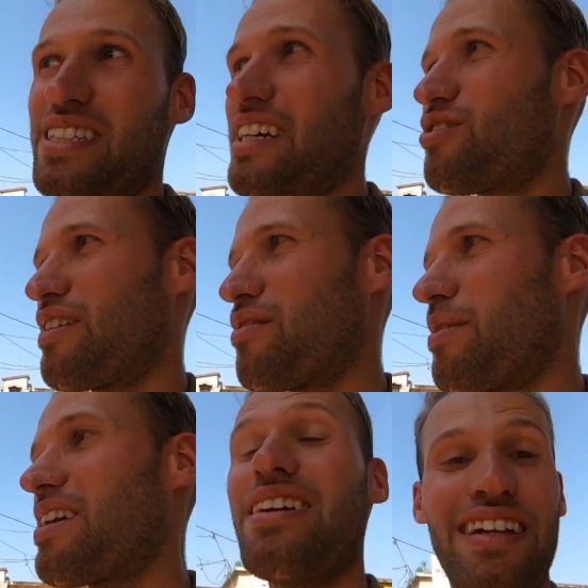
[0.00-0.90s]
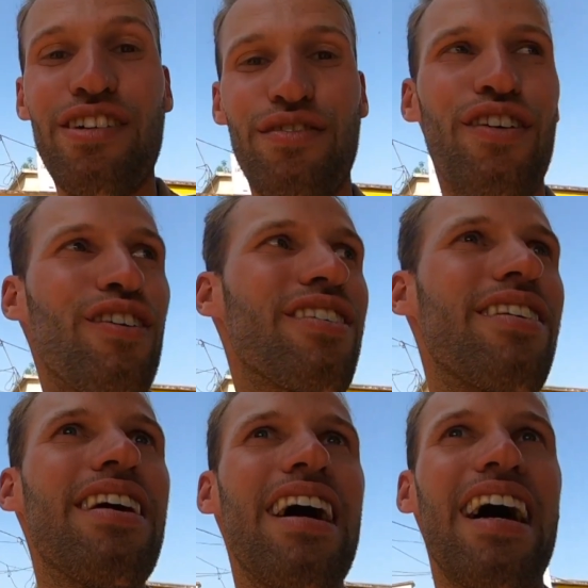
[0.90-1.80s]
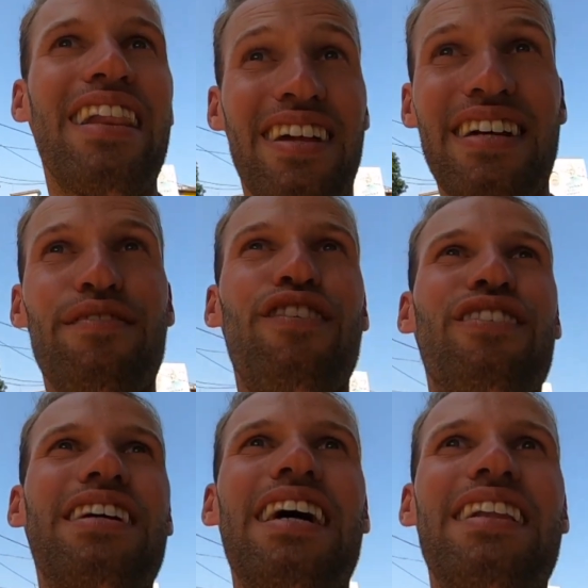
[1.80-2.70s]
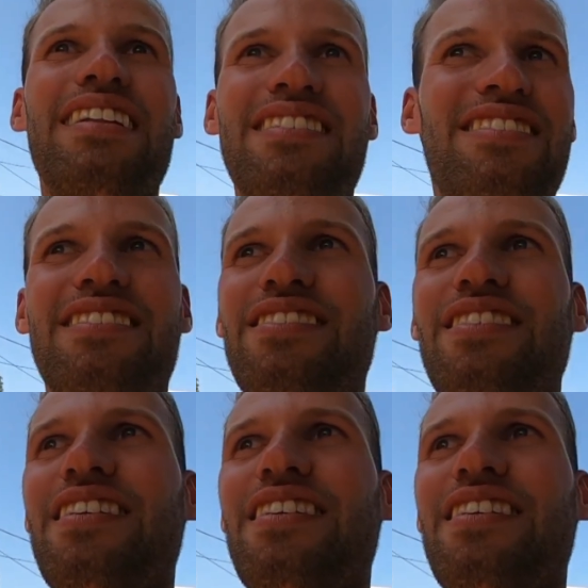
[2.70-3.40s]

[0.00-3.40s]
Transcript: say to everybody that you vote and not can vote again. It's